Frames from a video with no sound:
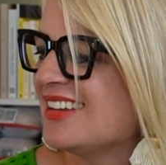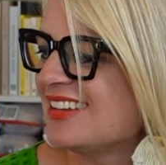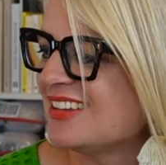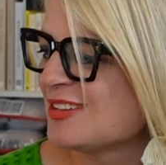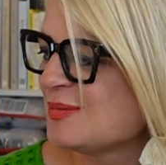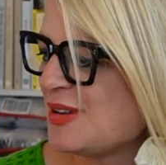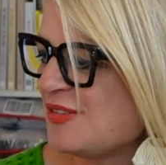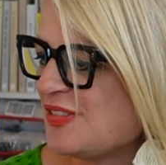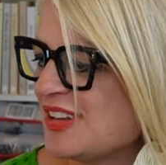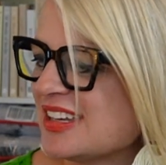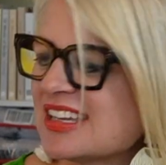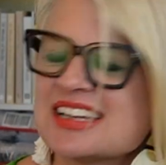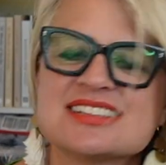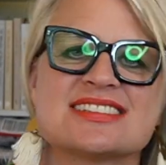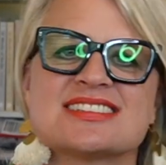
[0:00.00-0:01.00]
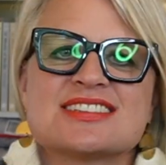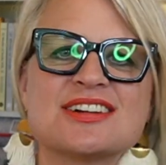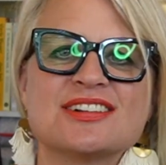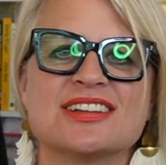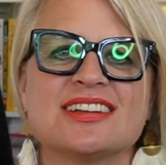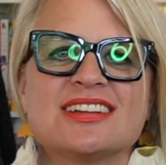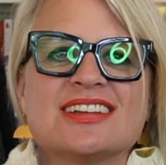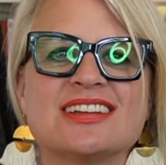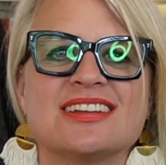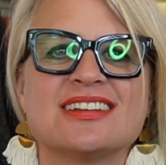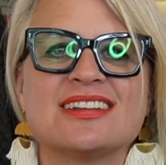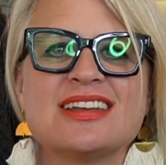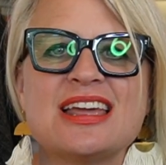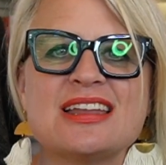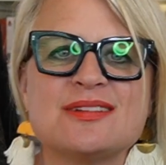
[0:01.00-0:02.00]
It'll be fun to get started
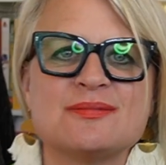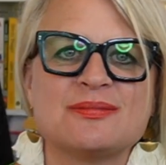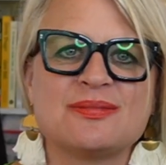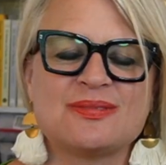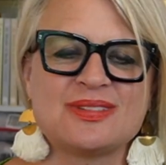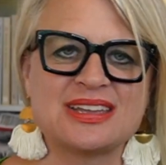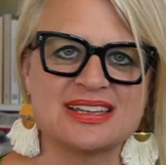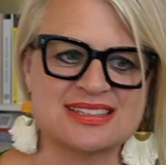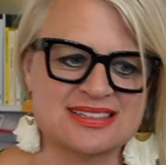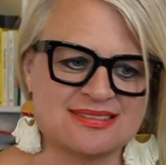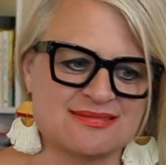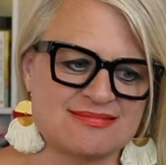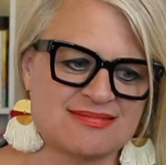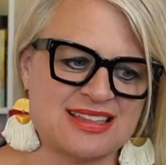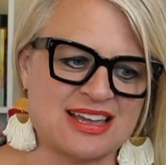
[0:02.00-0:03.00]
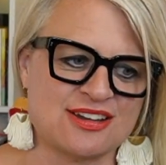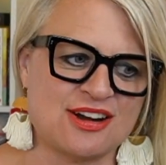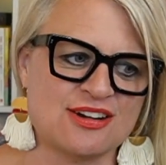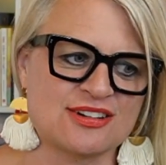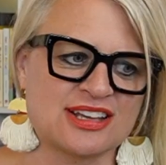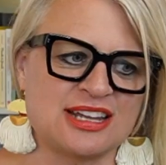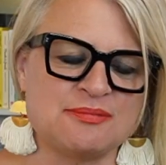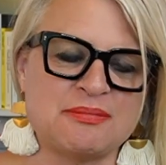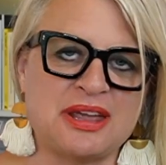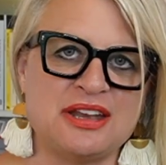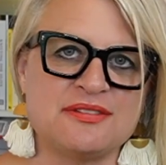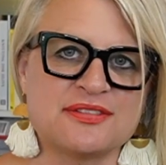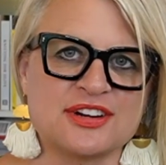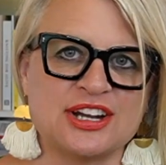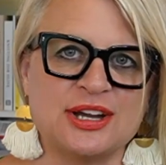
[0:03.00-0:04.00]
and get that cardigan
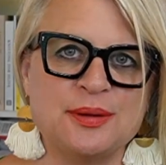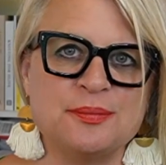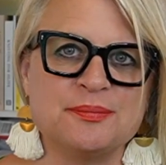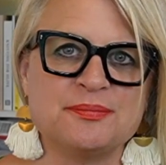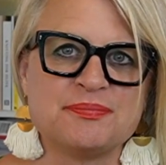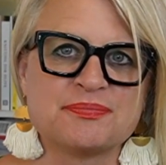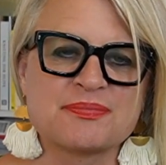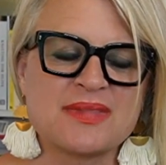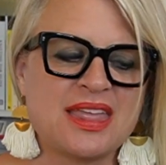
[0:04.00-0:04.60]
made for him.